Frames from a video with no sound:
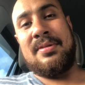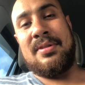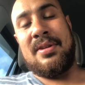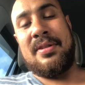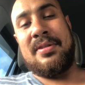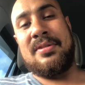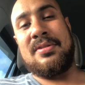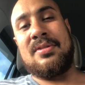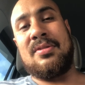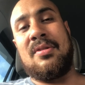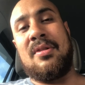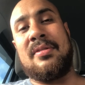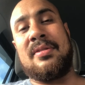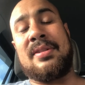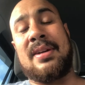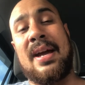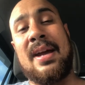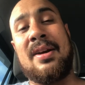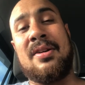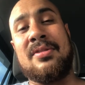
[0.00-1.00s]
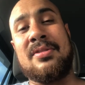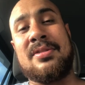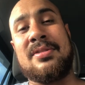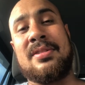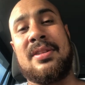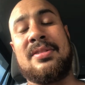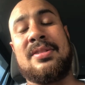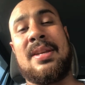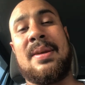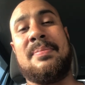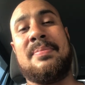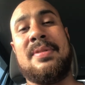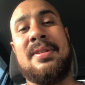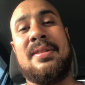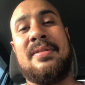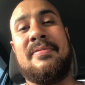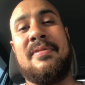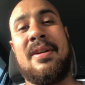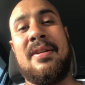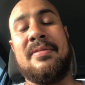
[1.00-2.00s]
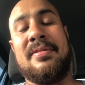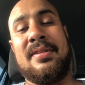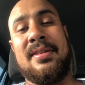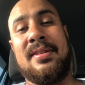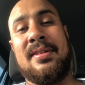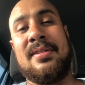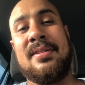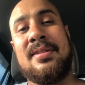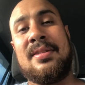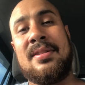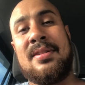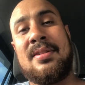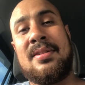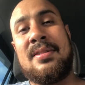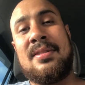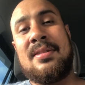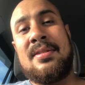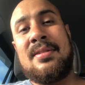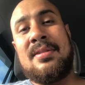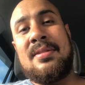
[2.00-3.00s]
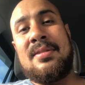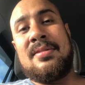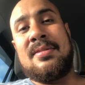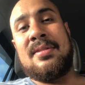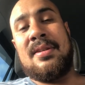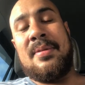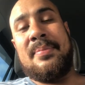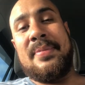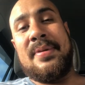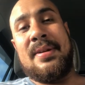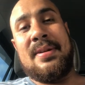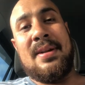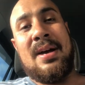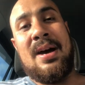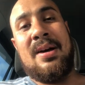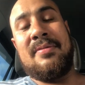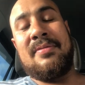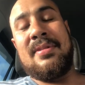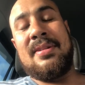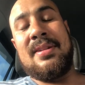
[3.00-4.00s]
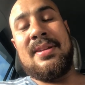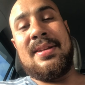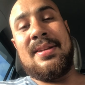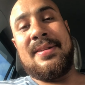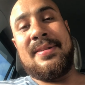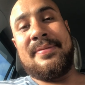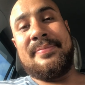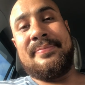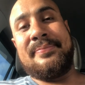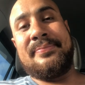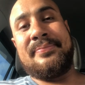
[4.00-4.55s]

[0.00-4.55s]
You know, there's a lot of chaos that's happening around there. So, I mean, I really